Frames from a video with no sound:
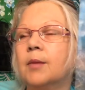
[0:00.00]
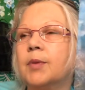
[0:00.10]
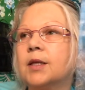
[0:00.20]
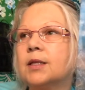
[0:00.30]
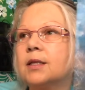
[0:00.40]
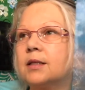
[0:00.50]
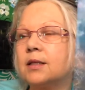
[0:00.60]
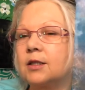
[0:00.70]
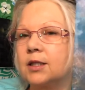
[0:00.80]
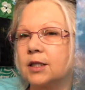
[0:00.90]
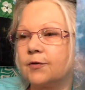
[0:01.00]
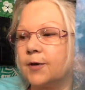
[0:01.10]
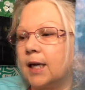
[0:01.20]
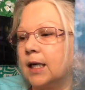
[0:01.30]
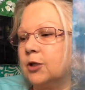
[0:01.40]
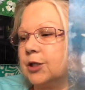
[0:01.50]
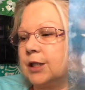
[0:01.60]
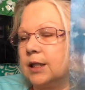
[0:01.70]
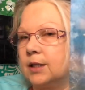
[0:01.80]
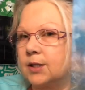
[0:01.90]
But this is such a different
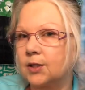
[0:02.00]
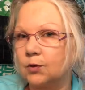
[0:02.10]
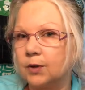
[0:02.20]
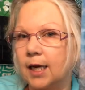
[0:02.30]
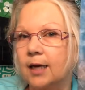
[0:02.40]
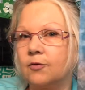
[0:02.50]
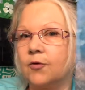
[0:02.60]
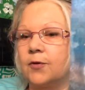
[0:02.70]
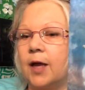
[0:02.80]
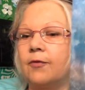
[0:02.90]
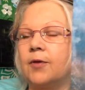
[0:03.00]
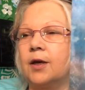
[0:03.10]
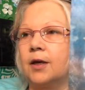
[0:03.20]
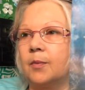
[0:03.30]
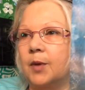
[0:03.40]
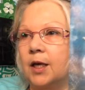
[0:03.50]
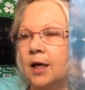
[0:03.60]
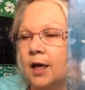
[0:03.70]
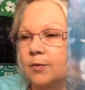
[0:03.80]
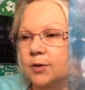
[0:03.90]
energy, and it's so light and fluffy, and being
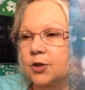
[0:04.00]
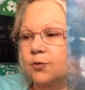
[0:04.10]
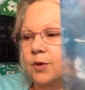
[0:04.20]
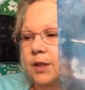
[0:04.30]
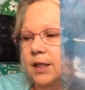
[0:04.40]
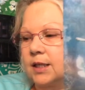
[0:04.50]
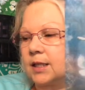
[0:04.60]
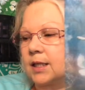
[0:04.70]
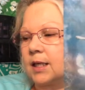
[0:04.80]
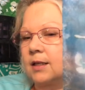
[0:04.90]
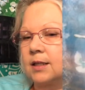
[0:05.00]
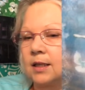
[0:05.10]
able to release things.